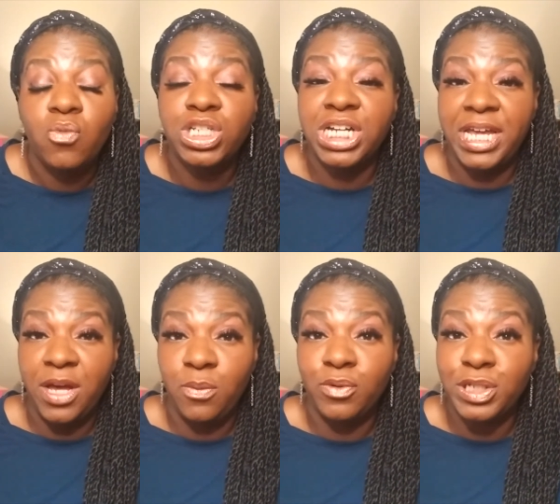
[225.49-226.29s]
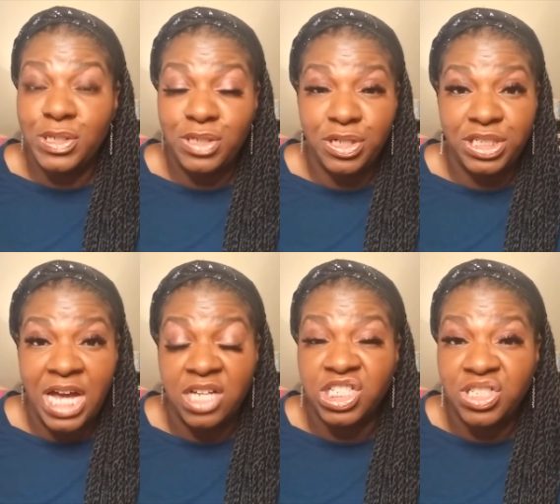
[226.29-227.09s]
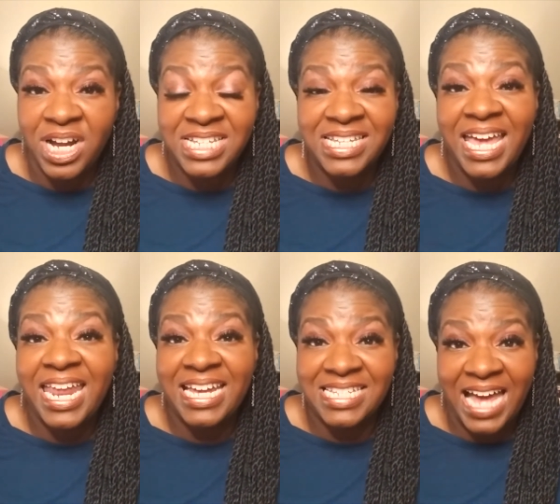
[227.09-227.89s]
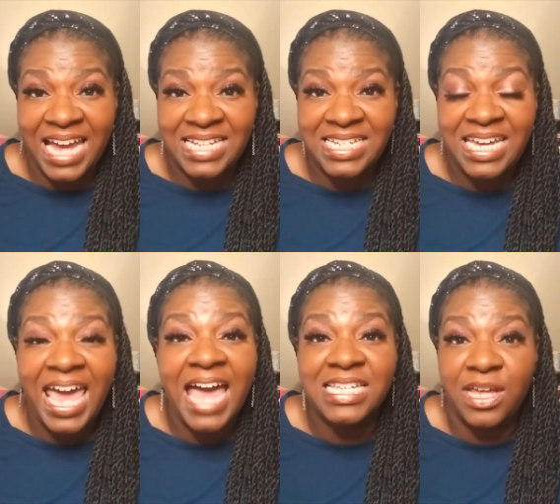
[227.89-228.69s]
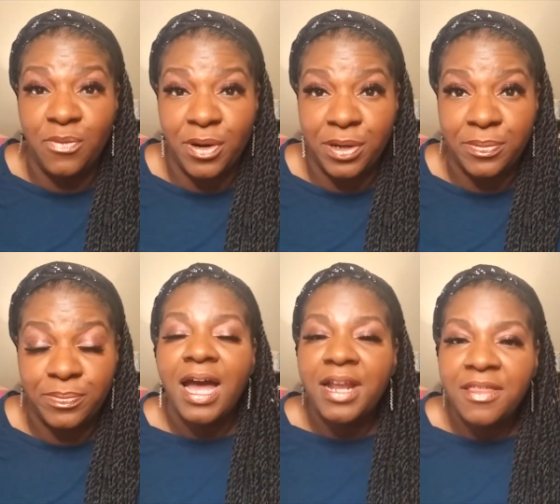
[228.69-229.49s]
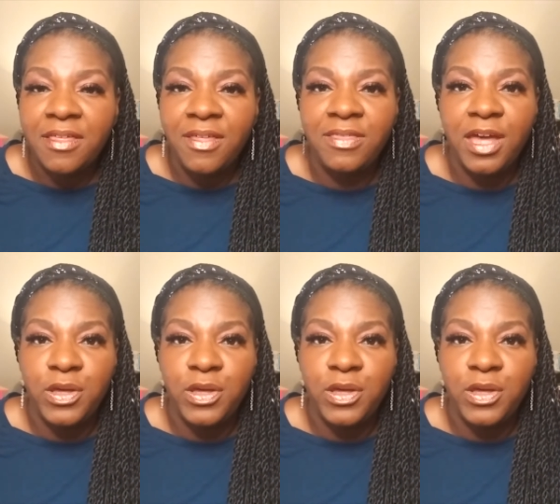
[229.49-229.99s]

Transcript: which could help reduce your child's stress and anxiety as they work. Another thing that